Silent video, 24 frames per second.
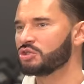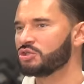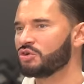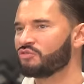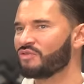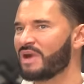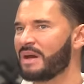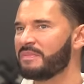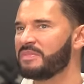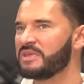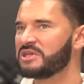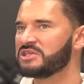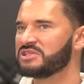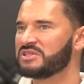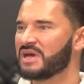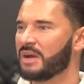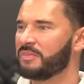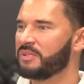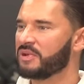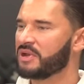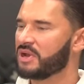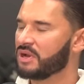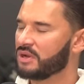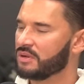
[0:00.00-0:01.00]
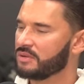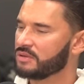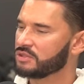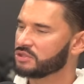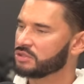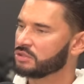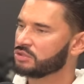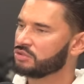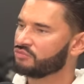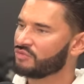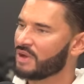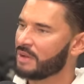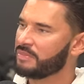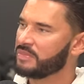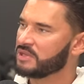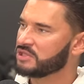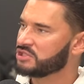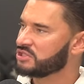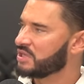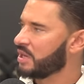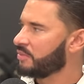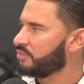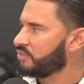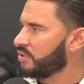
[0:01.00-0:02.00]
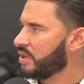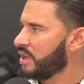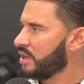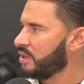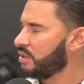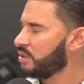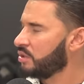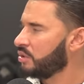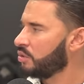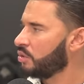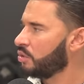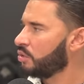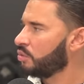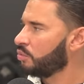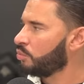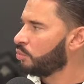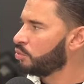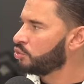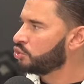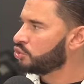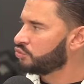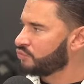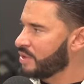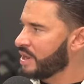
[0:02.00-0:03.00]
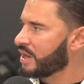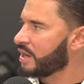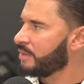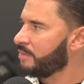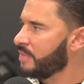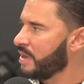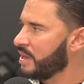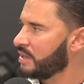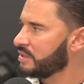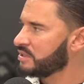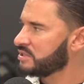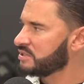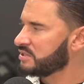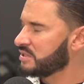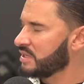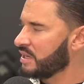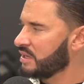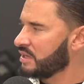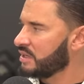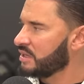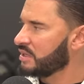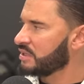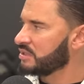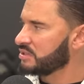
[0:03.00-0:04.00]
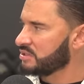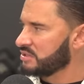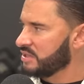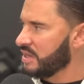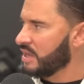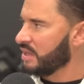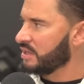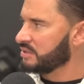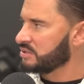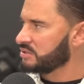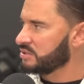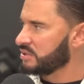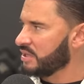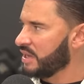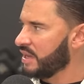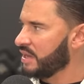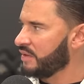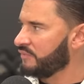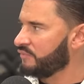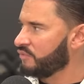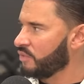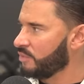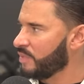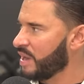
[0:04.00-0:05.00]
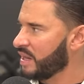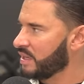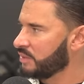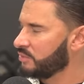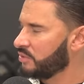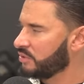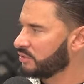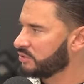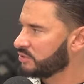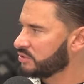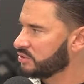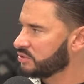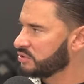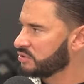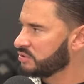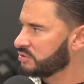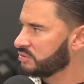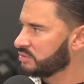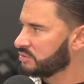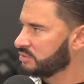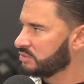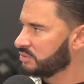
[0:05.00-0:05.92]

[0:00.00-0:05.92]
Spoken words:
to wrap this up, right? Would you recommend Cialis for bodybuilders?